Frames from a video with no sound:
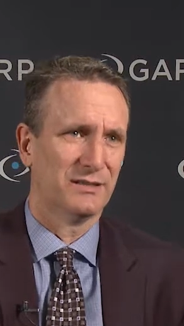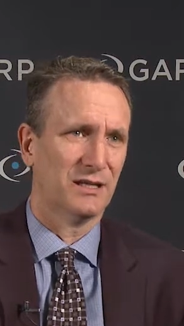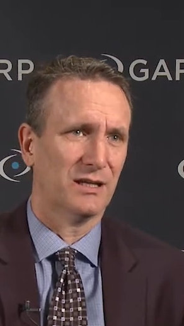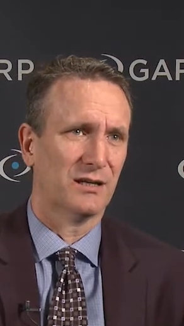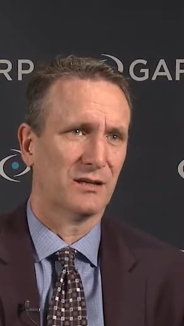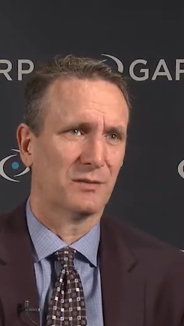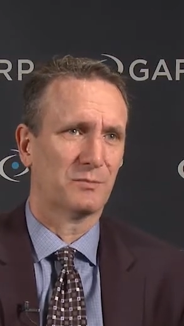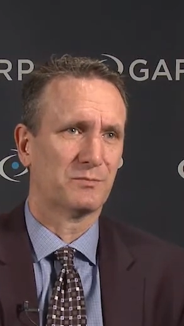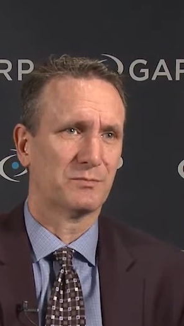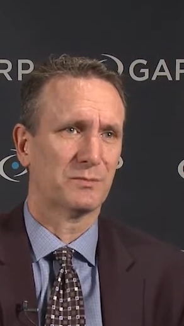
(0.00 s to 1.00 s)
uh,
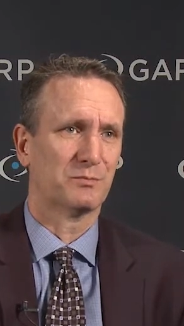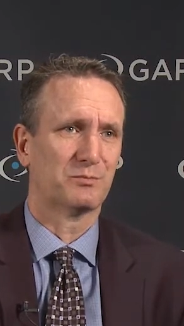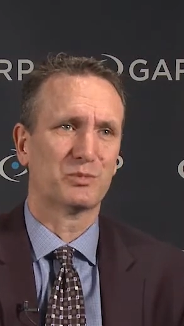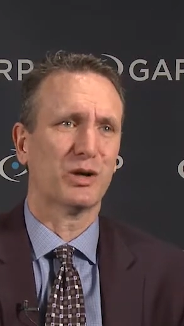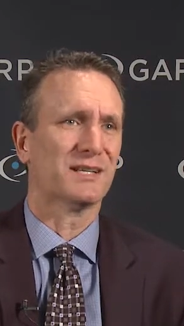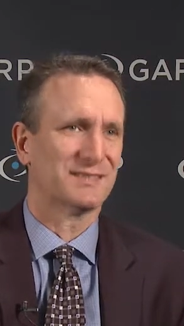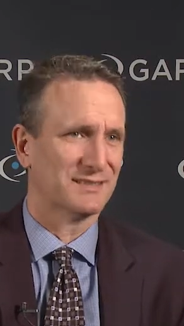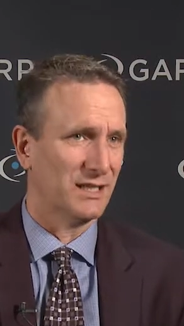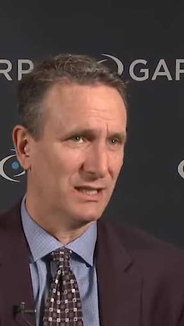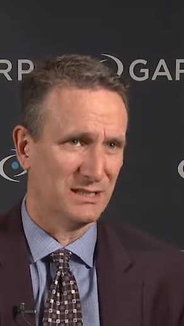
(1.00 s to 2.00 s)
process
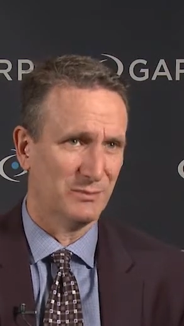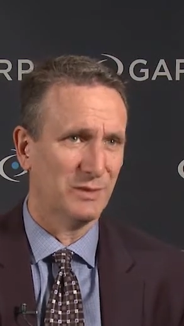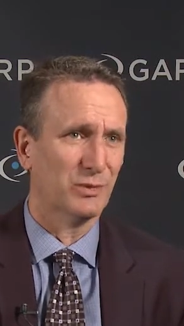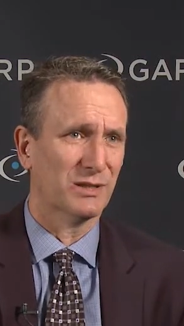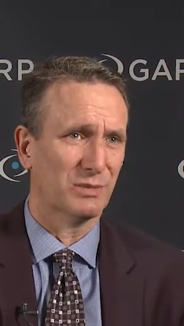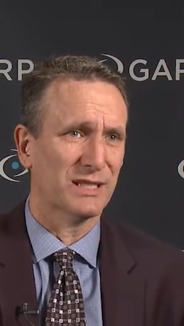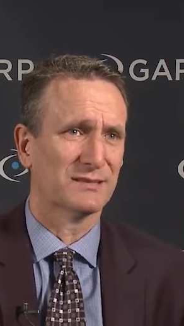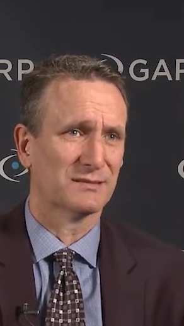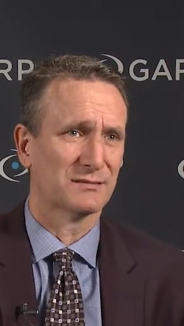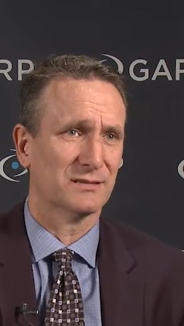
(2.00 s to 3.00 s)
that needs to be put in
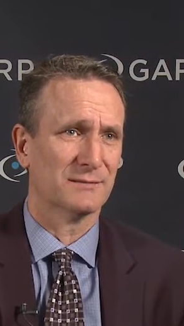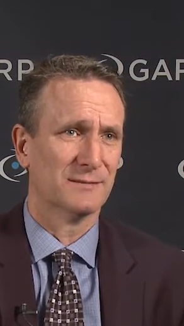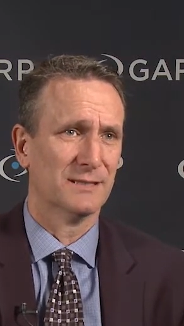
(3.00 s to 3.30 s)
place. Right.